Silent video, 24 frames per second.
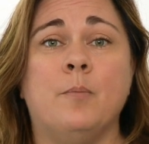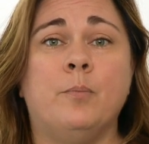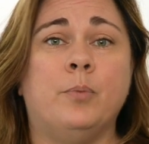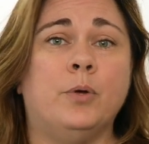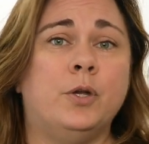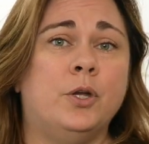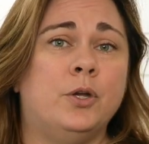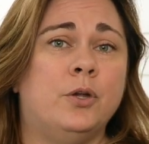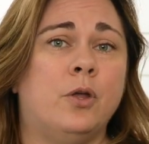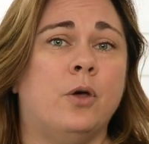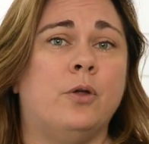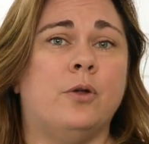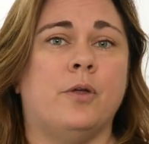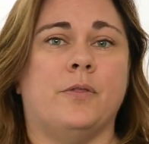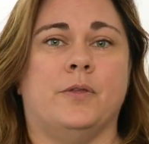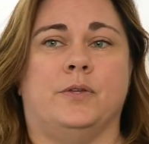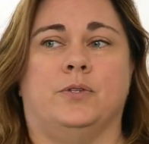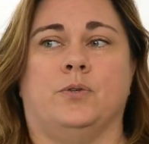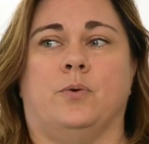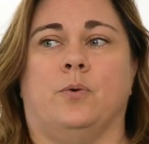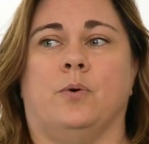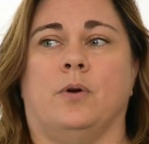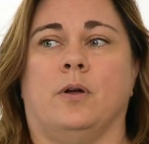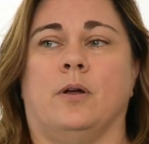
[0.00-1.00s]
Put a note on the
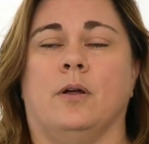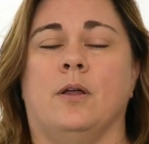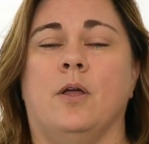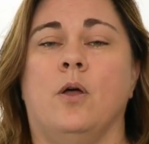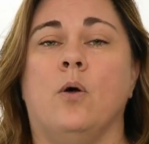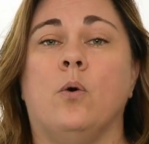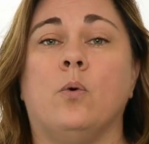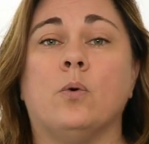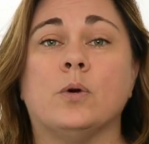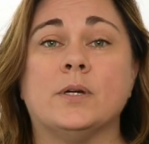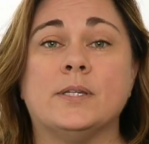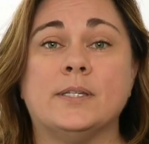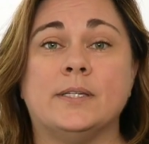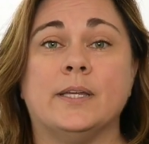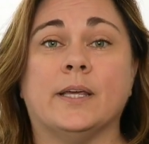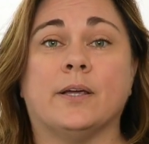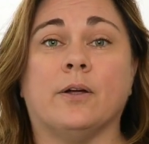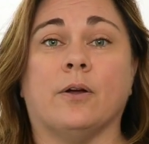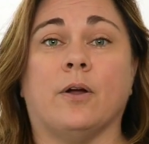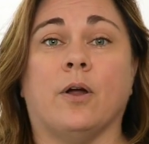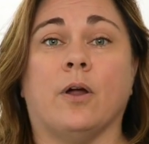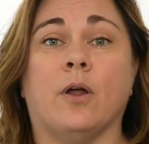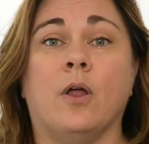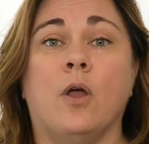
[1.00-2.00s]
door or a
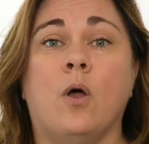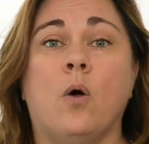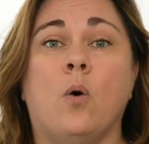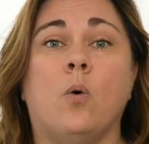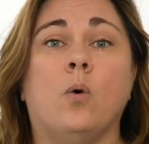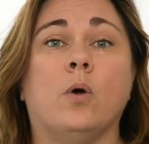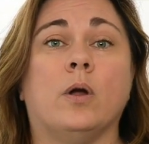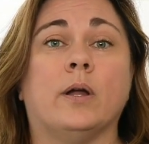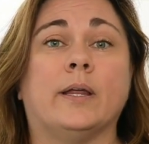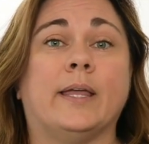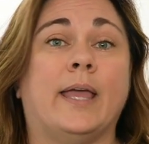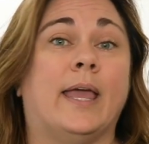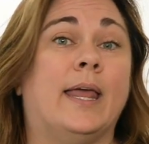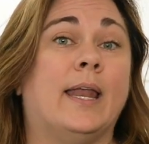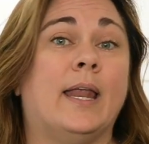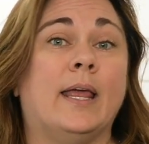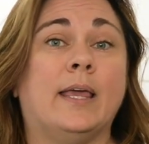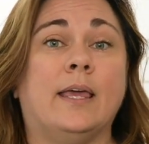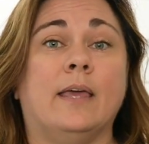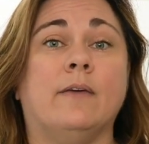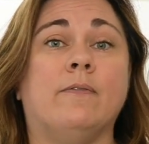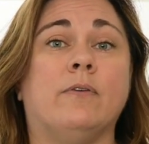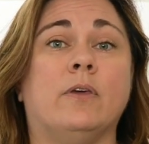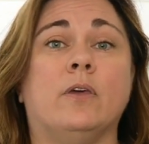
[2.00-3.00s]
sticker, or can
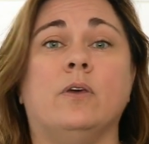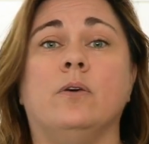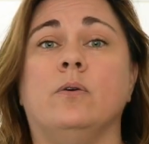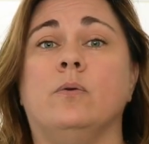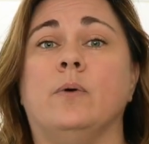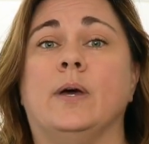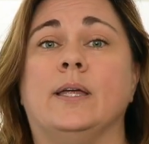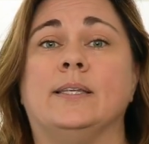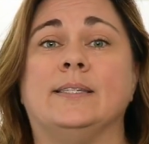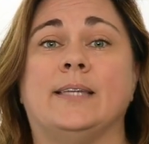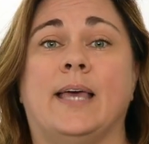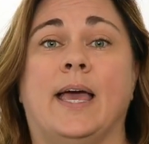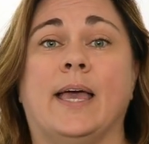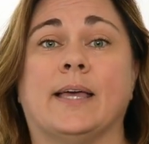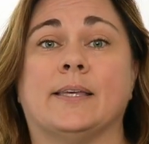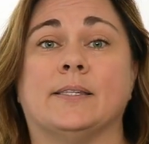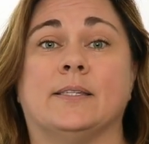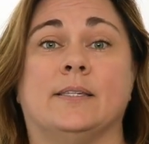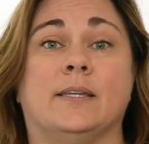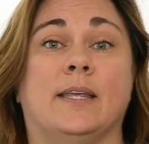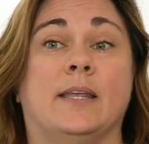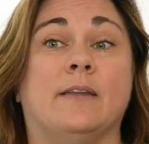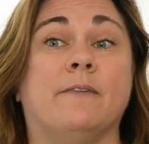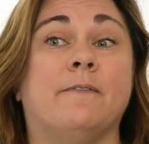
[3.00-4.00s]
I give you a
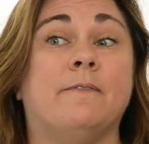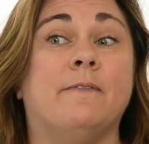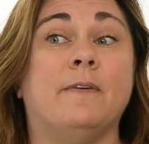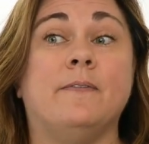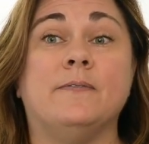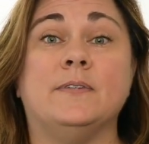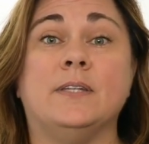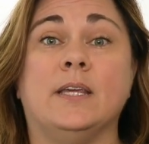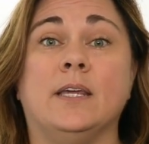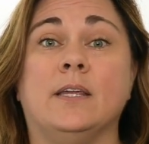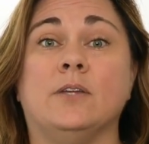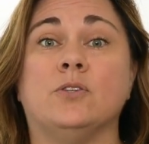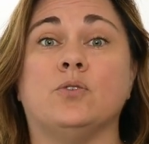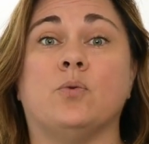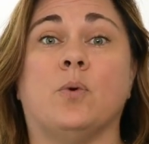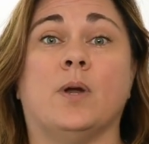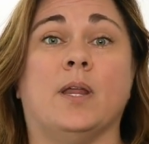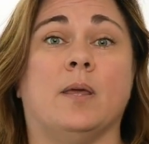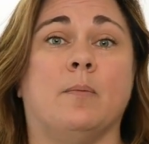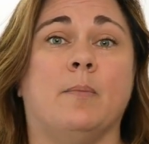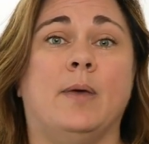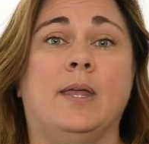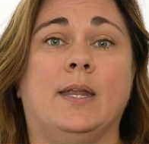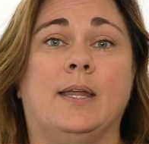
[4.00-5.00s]
text in 15,
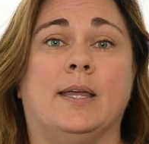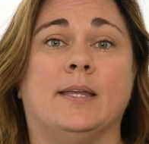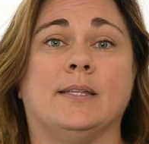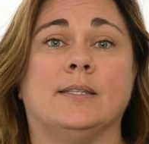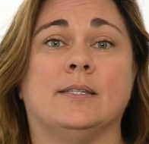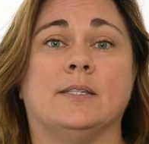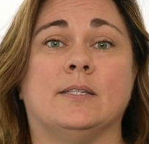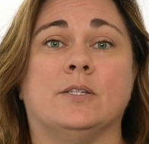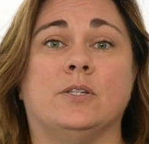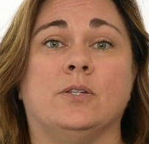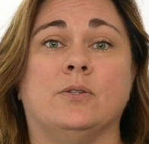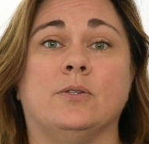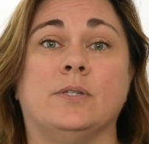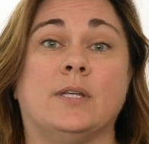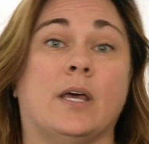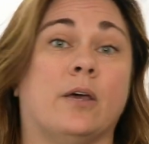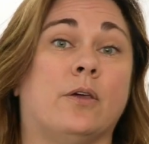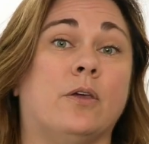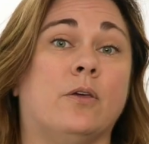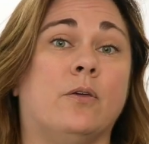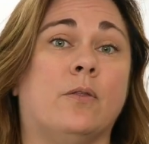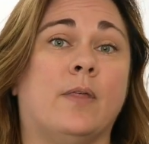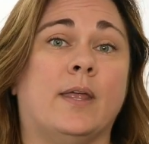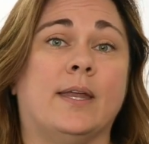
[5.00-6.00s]
20 minutes to
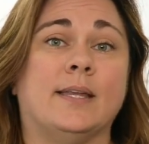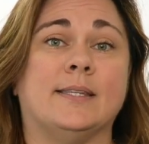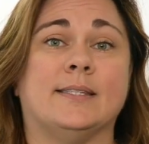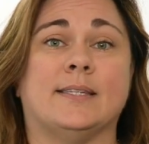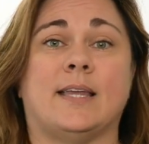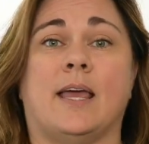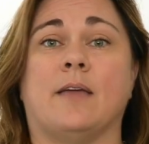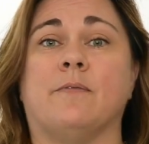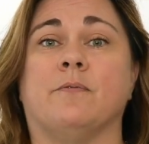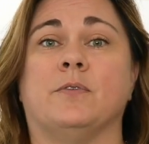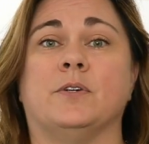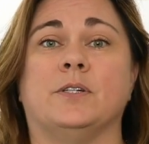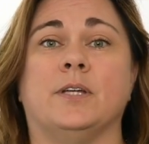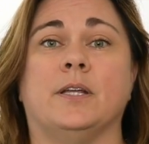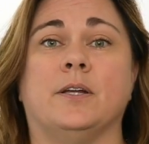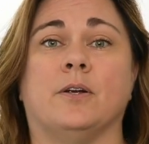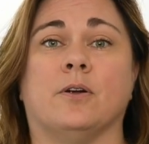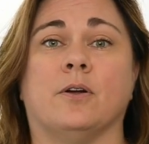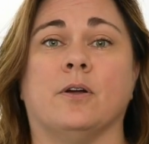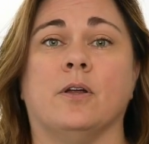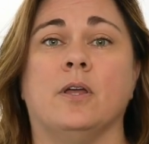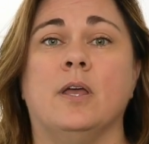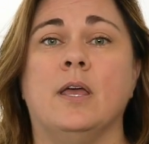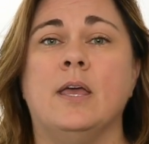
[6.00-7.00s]
tell you that it's time for
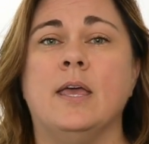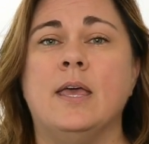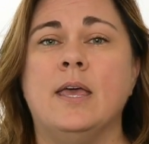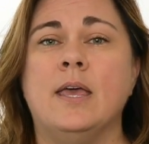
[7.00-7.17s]
dinner?